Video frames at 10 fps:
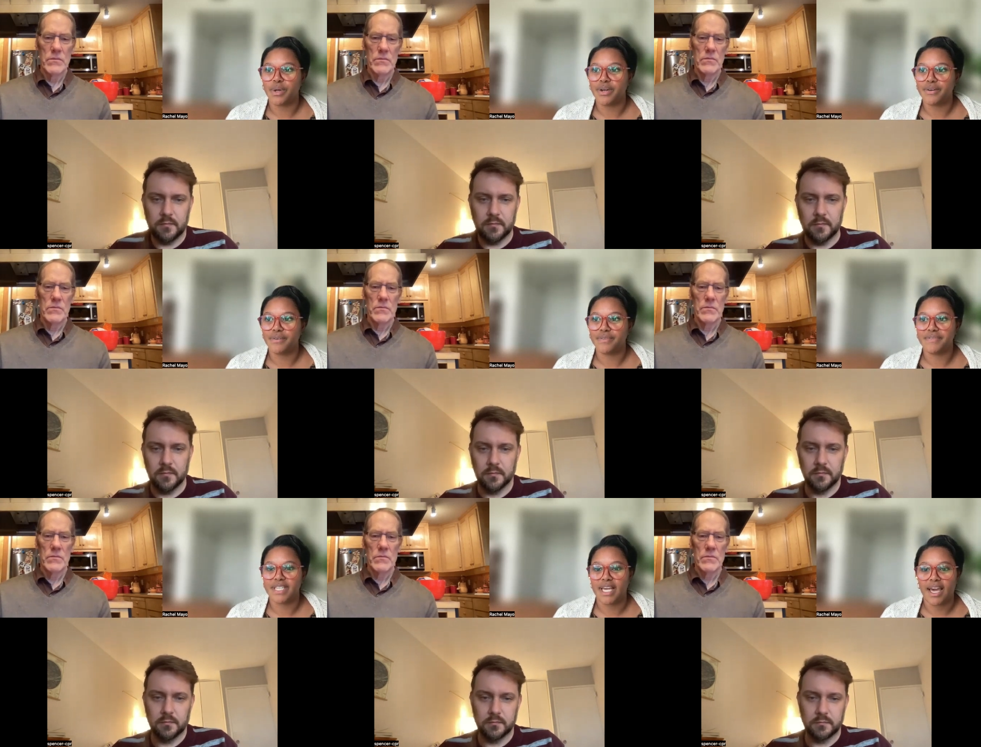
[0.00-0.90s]

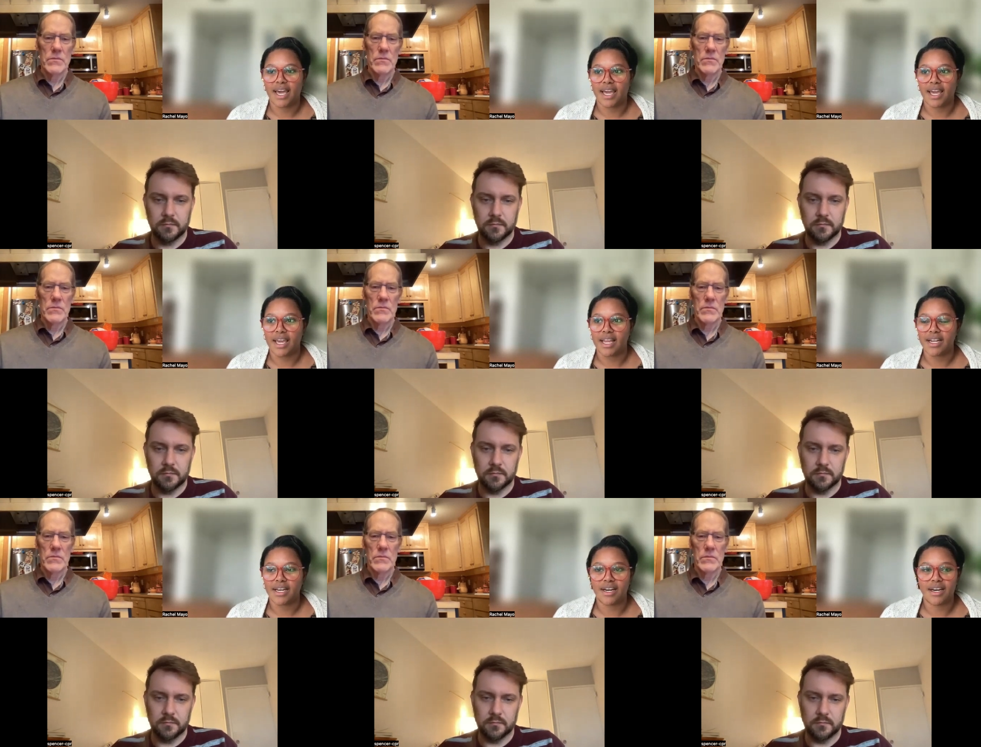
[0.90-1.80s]

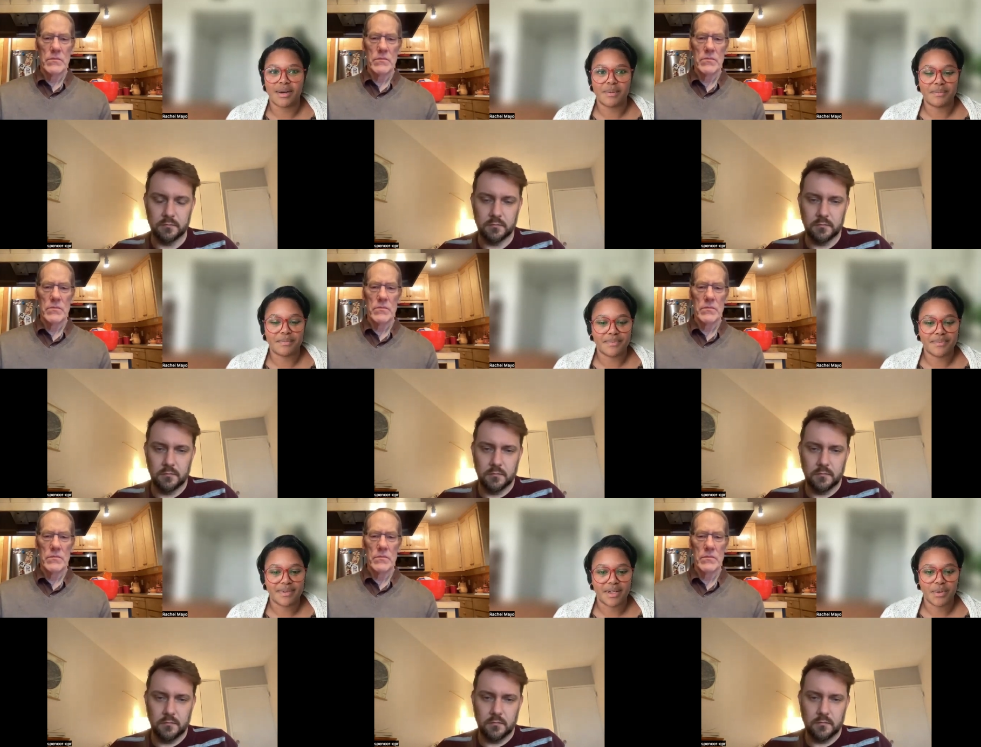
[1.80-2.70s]
Speaker 1: 12:58. Um,
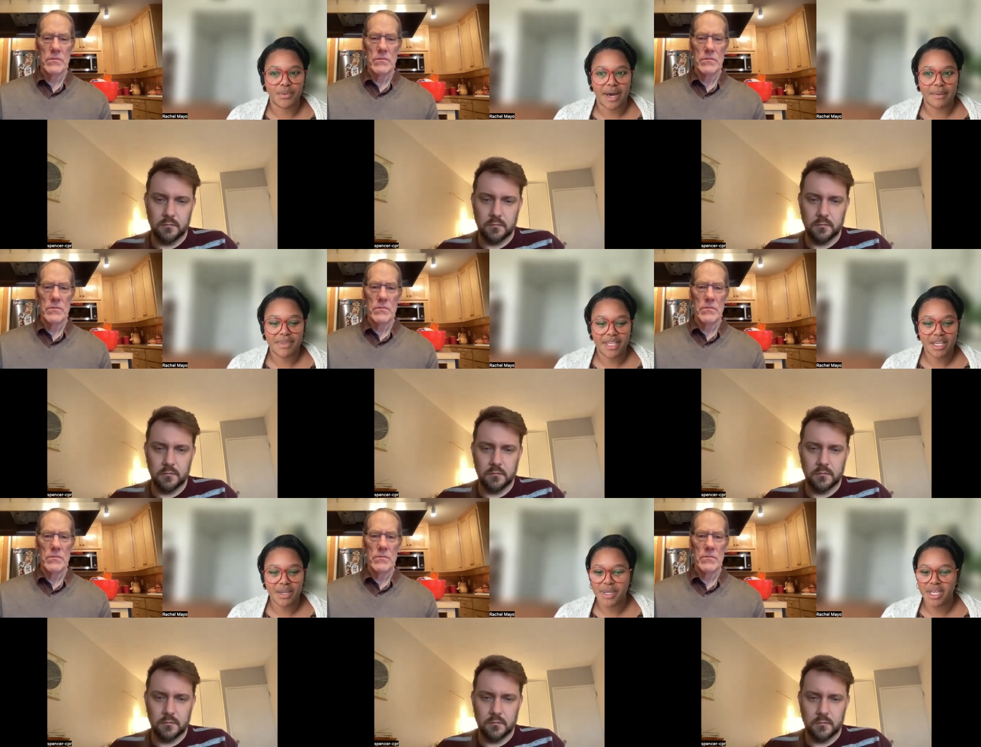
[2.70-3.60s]
I'm
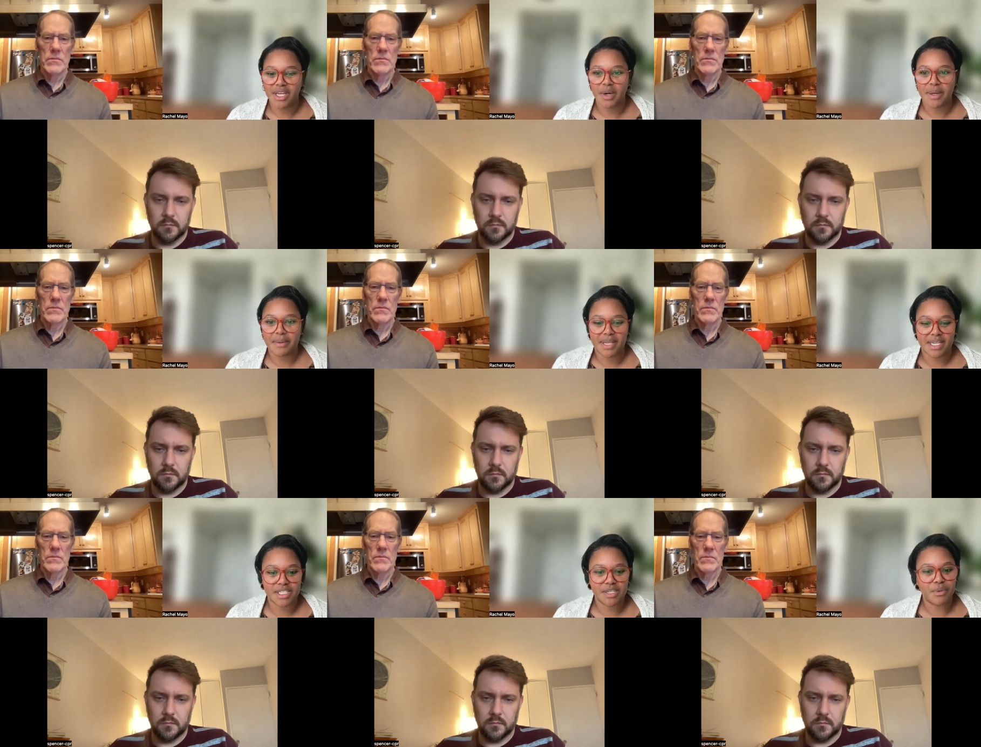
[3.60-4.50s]
thinking we can go maybe
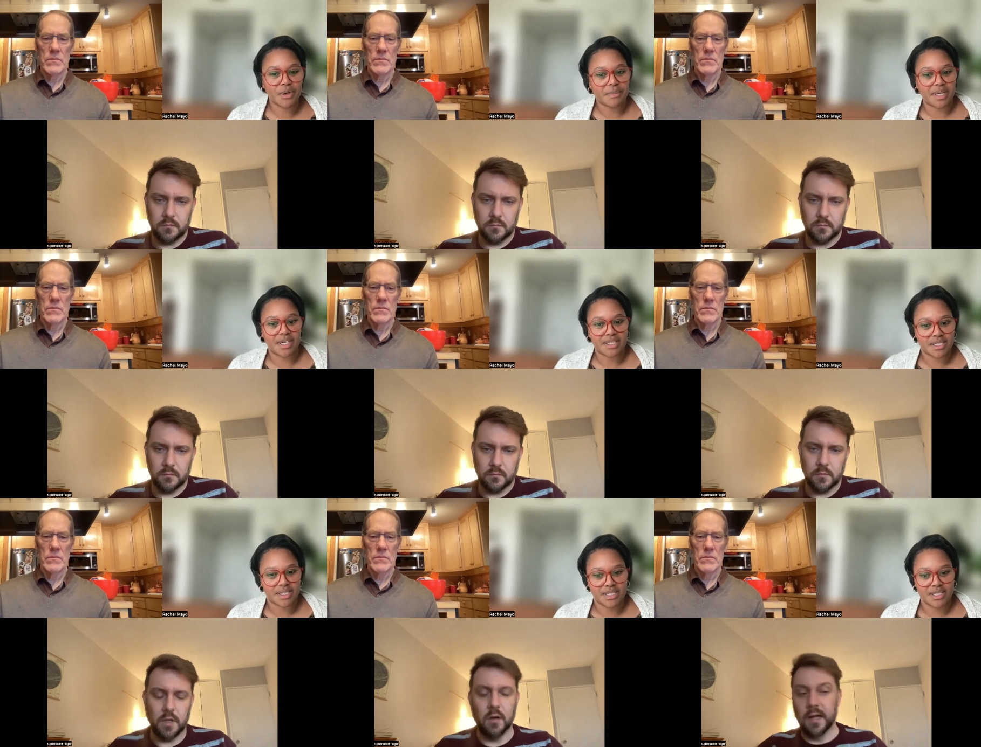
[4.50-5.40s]
like 10 more
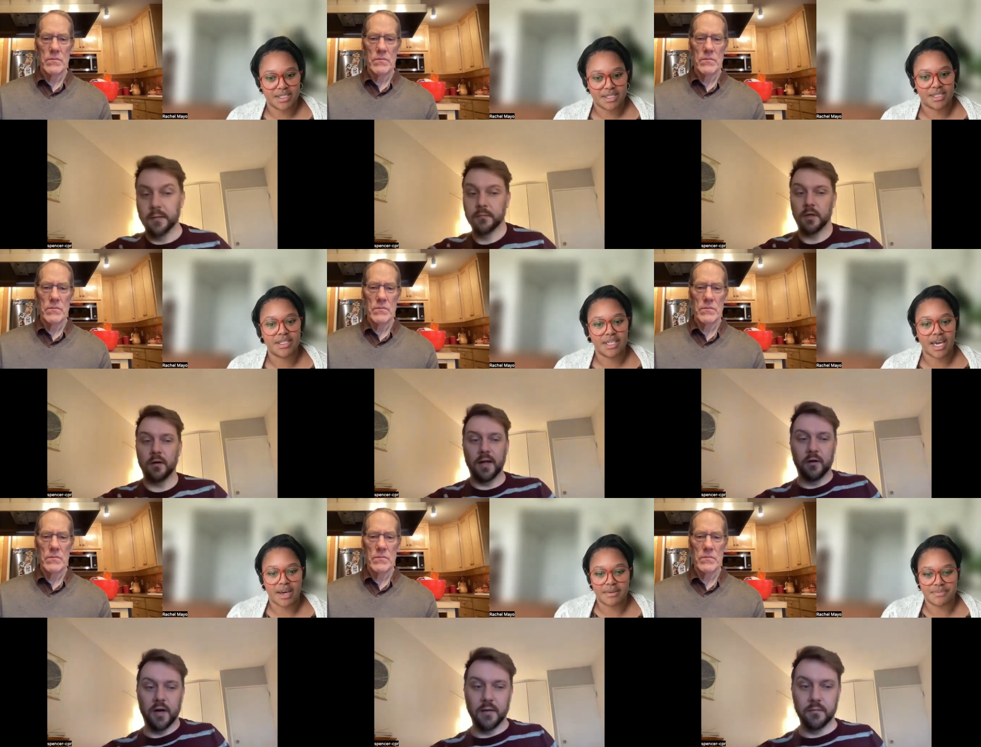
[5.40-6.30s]
minutes.
Speaker 2: Okay. All
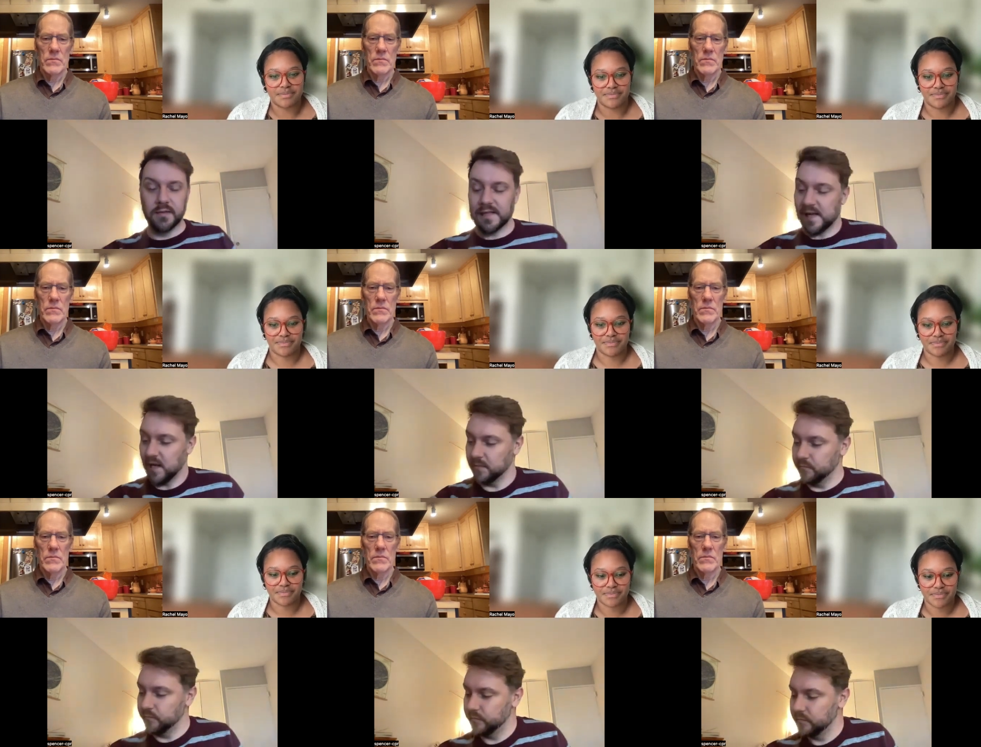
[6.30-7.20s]
right. Great. Yeah.
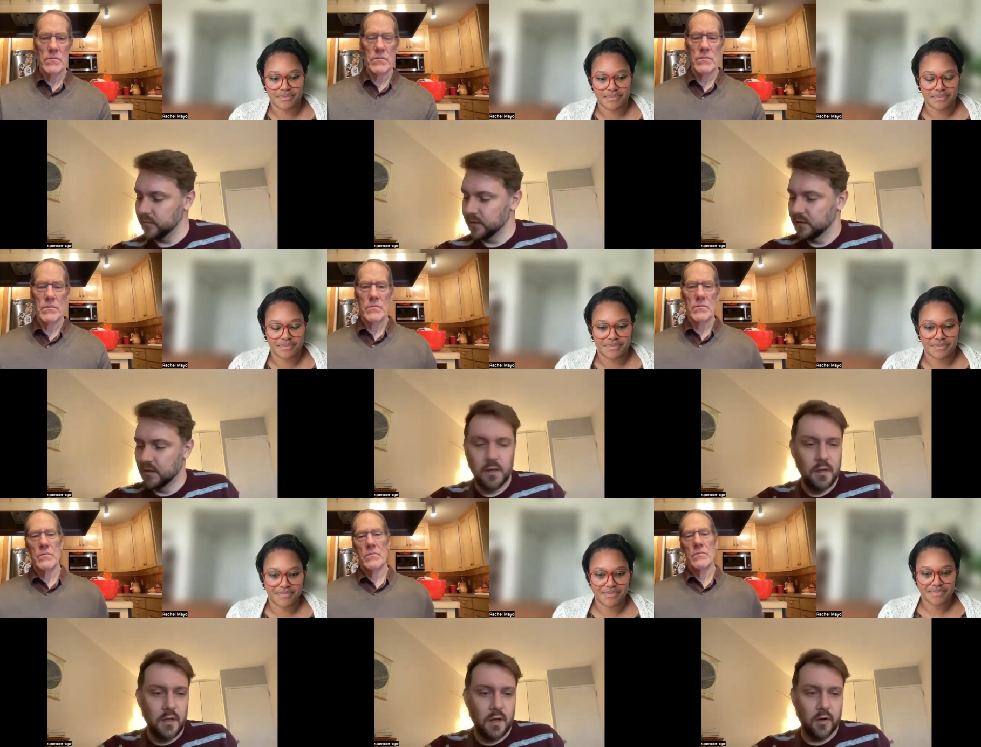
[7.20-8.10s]
Um,
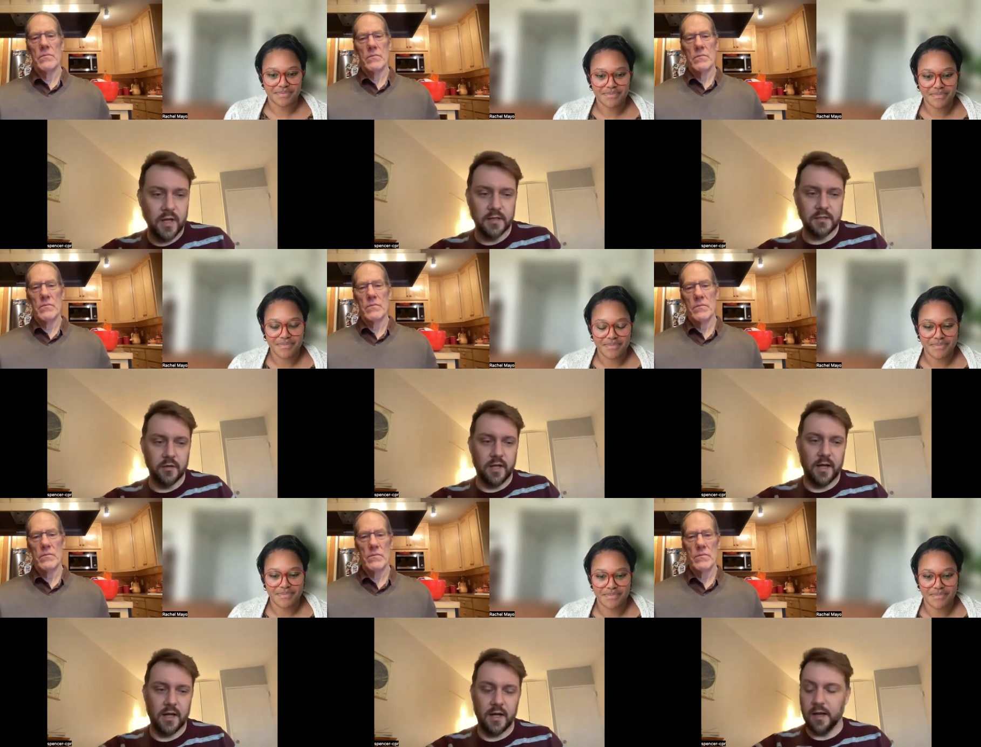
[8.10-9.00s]
okay. So
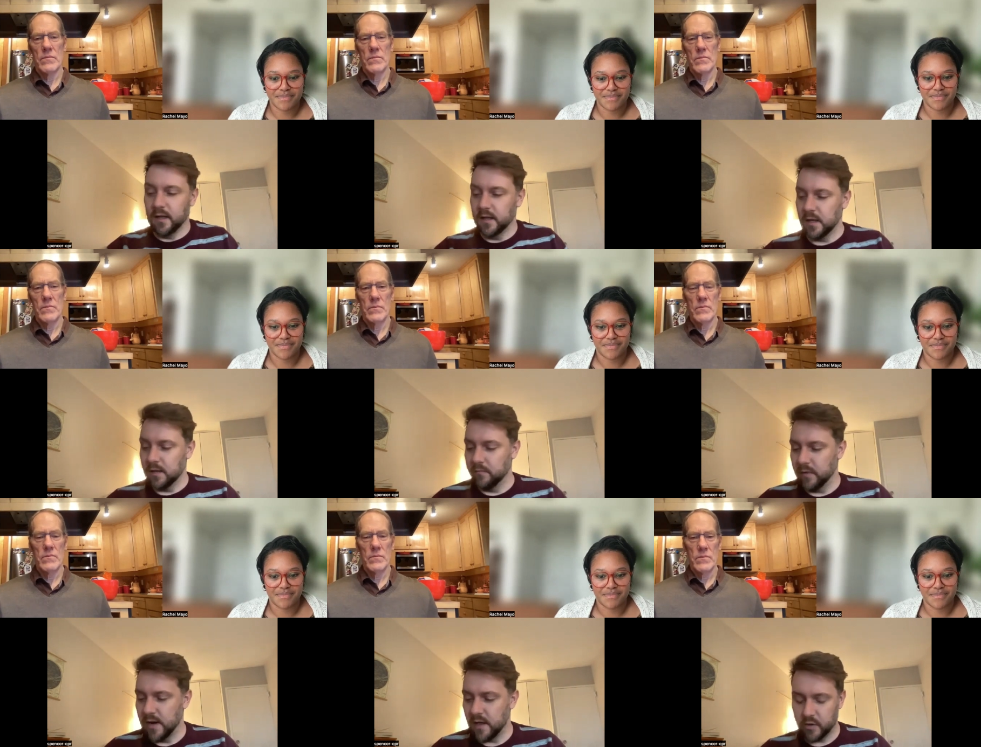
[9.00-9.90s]
yeah, I,
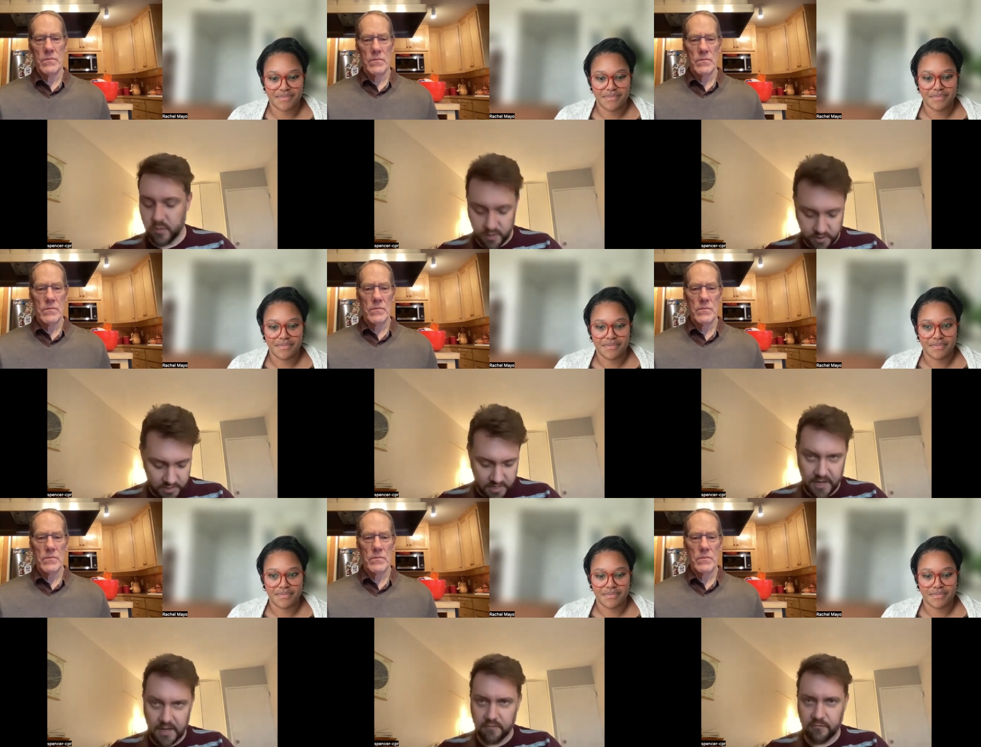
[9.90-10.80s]
um, another question I
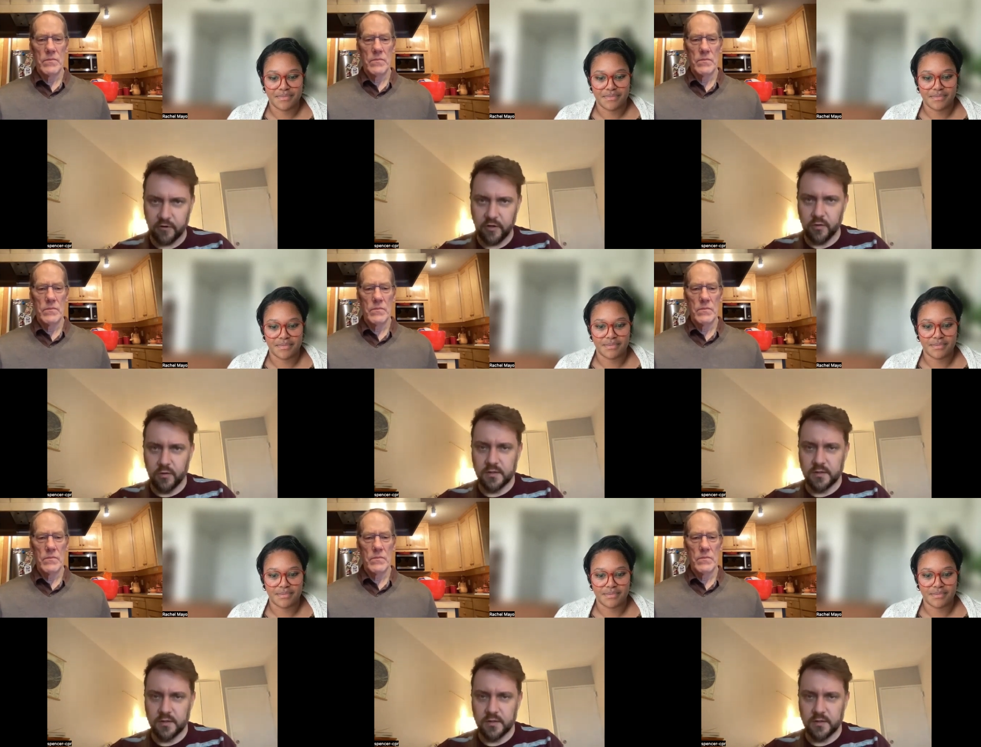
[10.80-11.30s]
have for you